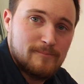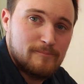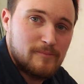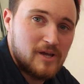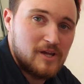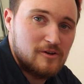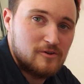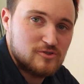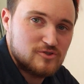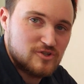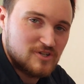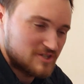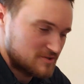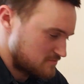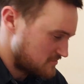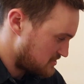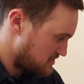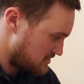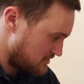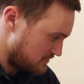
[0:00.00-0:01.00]
manual
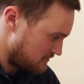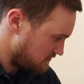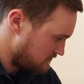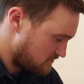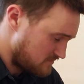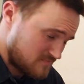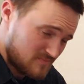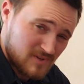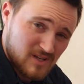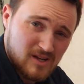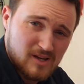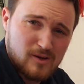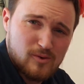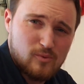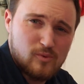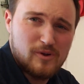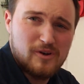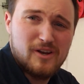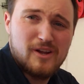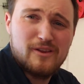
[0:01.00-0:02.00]
transmission.
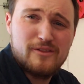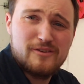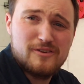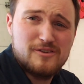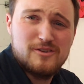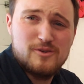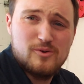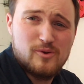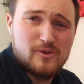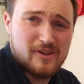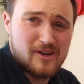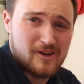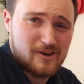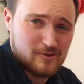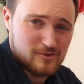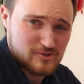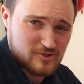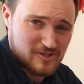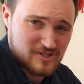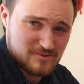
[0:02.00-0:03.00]
Well, nothing to do with
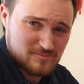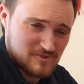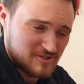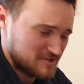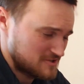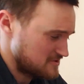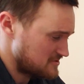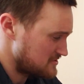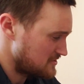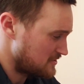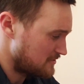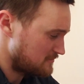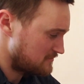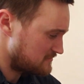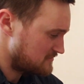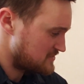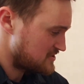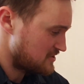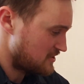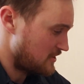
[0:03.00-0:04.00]
auto transmission, so
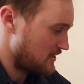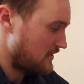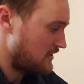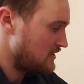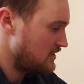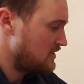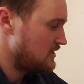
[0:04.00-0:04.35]
sorry.